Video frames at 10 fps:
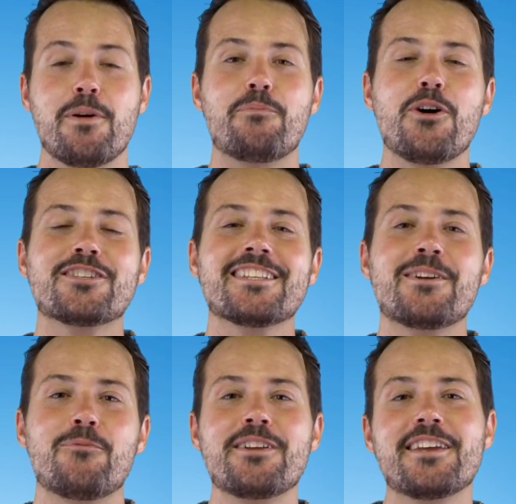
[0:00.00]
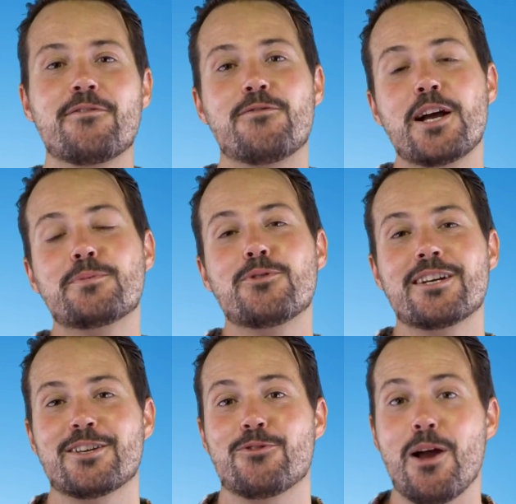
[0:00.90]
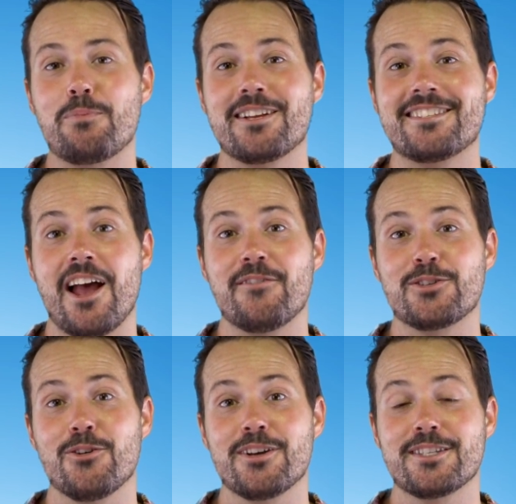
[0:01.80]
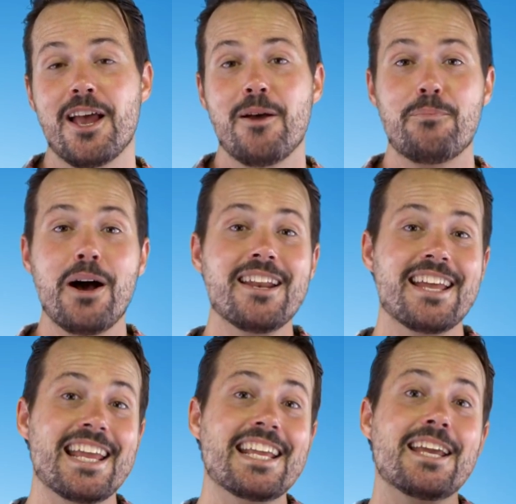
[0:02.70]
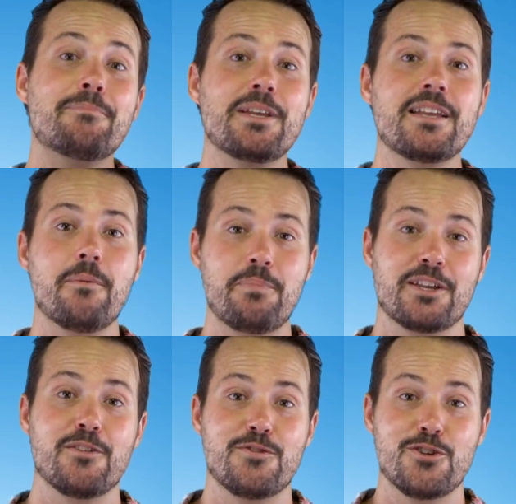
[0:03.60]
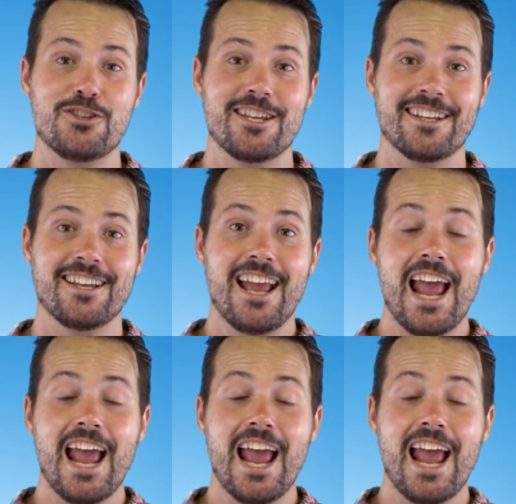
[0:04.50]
But personally, we think Facebook is a great place to advertise, but it can be a bit confusing.